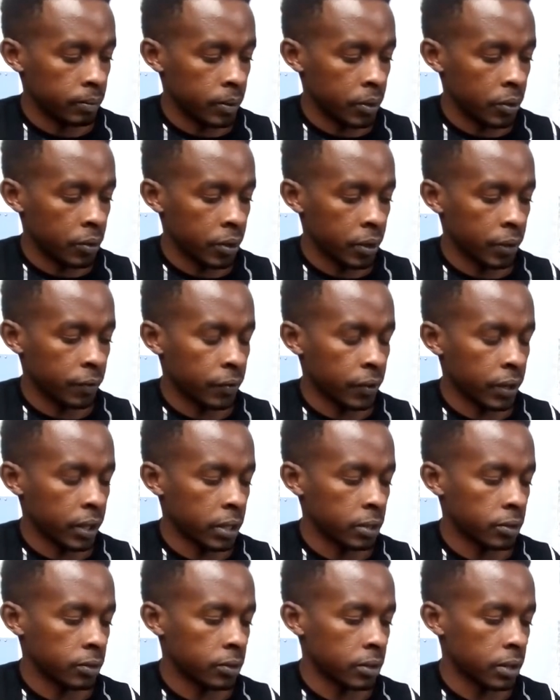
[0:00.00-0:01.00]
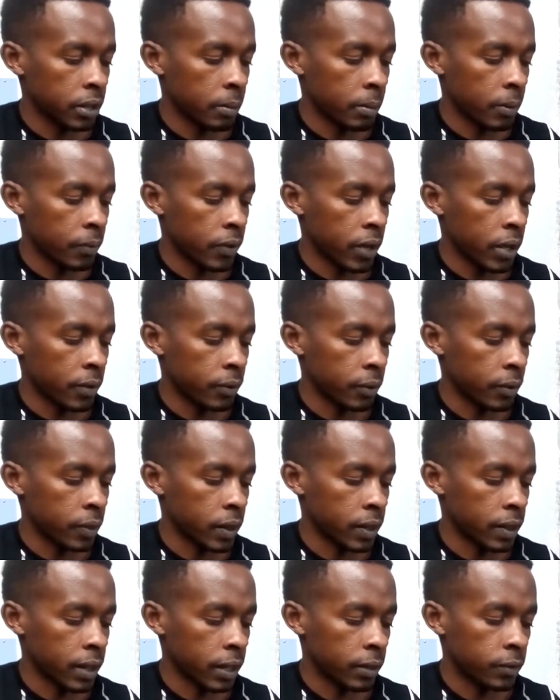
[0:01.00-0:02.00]
ring finger, string number 5 on the
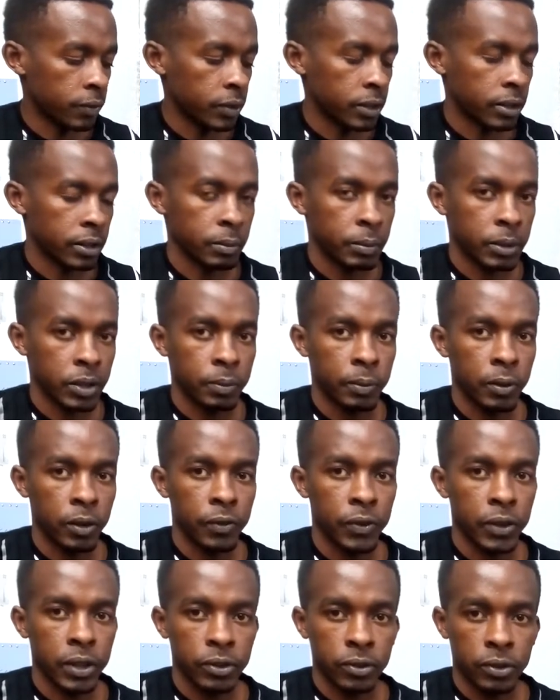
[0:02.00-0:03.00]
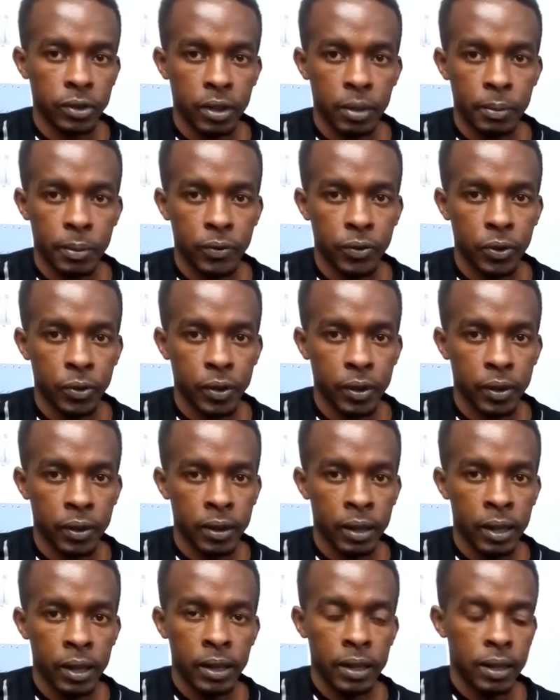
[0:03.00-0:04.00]
third fret, and my small finger, string number 4 on the
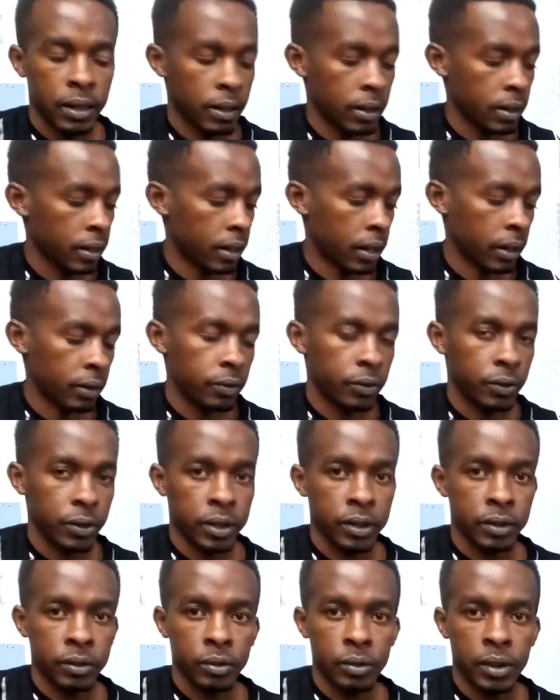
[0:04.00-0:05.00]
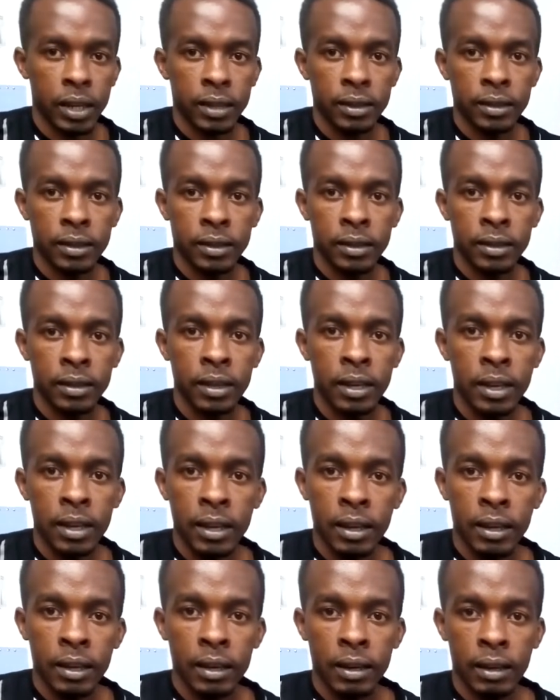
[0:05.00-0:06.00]
third fret. So that's
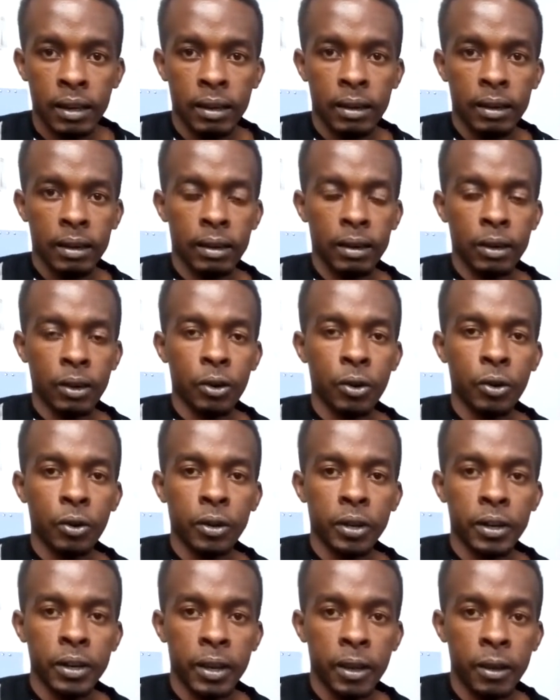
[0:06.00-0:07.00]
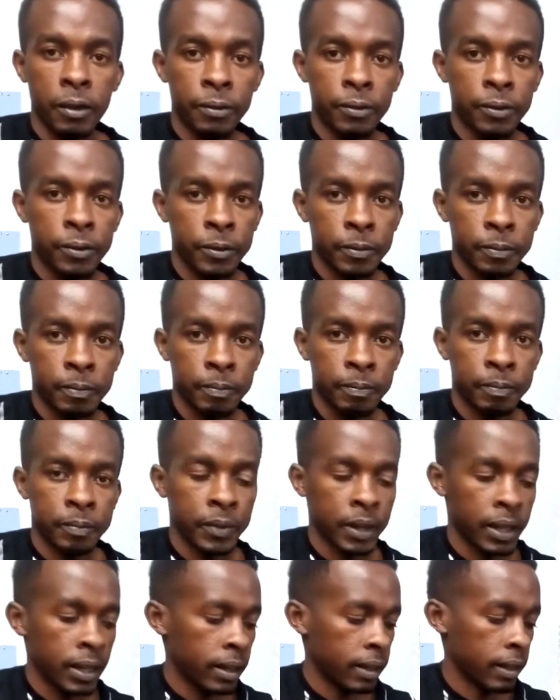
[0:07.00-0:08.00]
chord F.
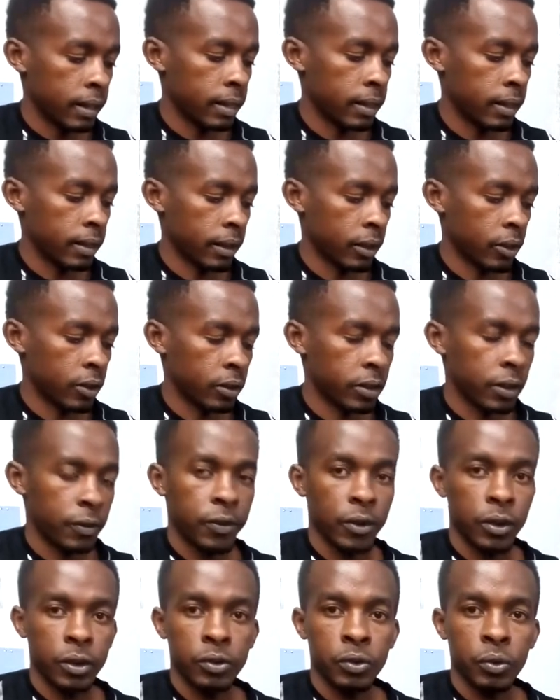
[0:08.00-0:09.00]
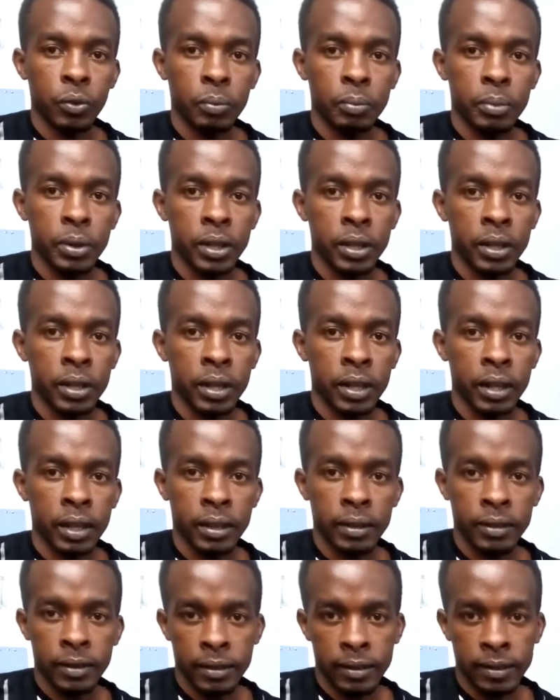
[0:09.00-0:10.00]
Then the chord that follows will be
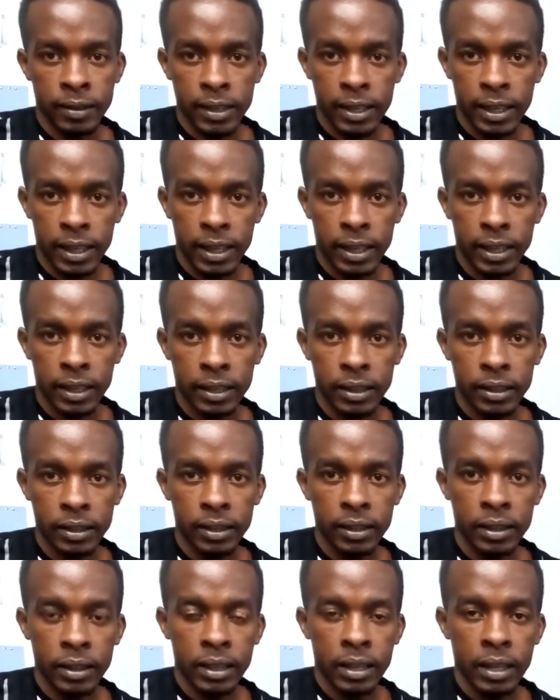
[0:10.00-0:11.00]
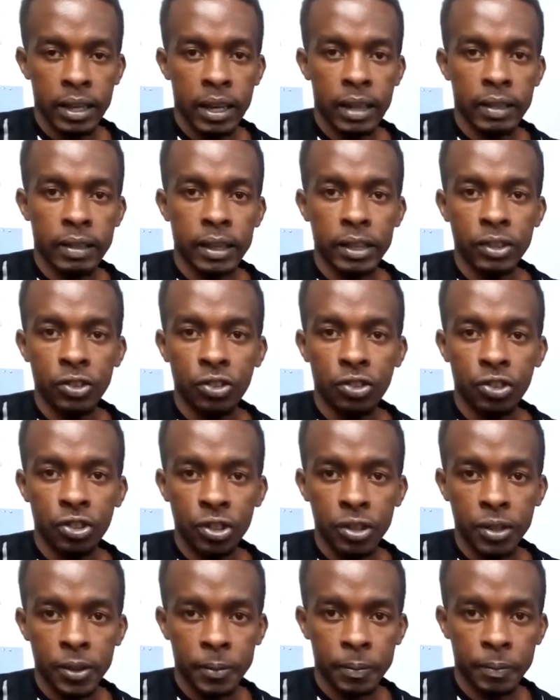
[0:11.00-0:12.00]
C again, and then G.